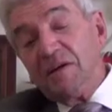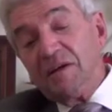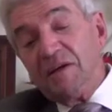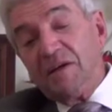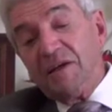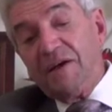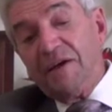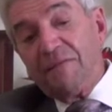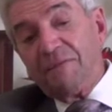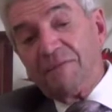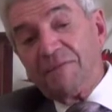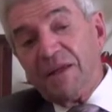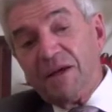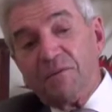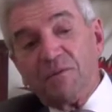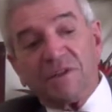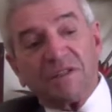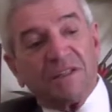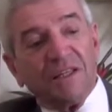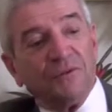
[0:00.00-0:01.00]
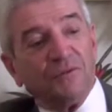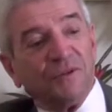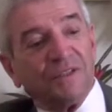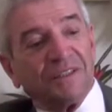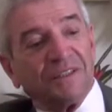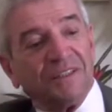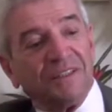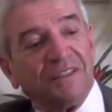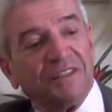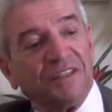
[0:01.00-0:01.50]
Yeah, it was. It
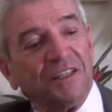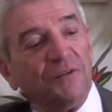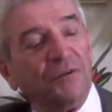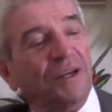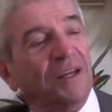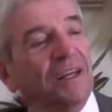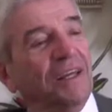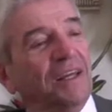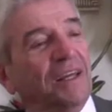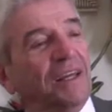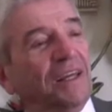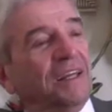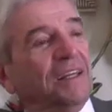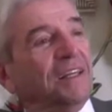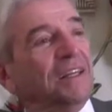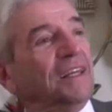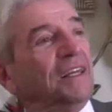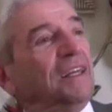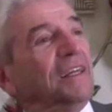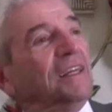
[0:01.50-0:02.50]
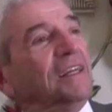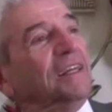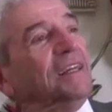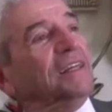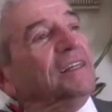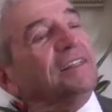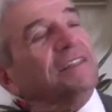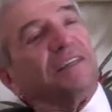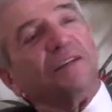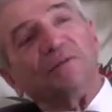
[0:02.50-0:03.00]
was she
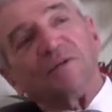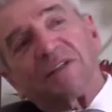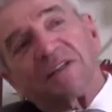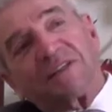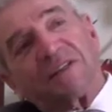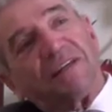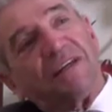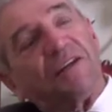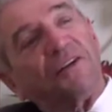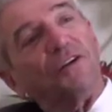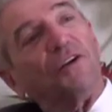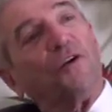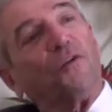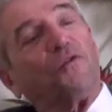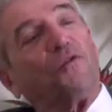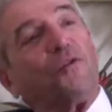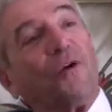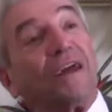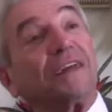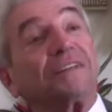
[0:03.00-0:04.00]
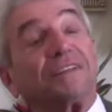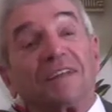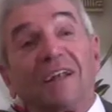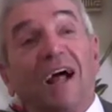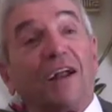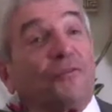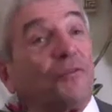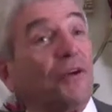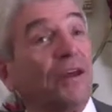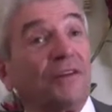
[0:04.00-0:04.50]
she was just, you know, Frank
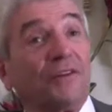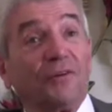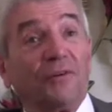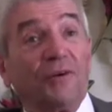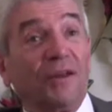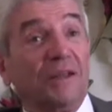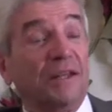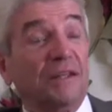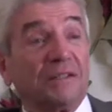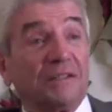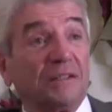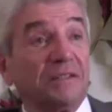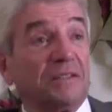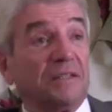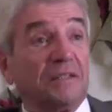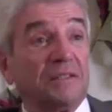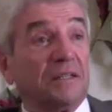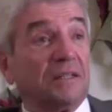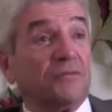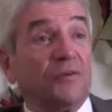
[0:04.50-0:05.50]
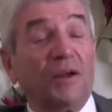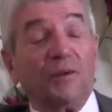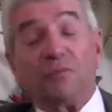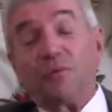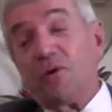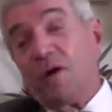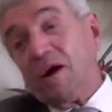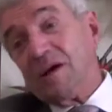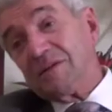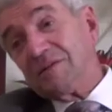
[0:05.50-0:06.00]
Sinatra had the great, he said, she's a great
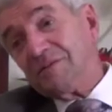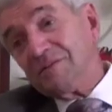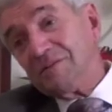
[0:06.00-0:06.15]
bride.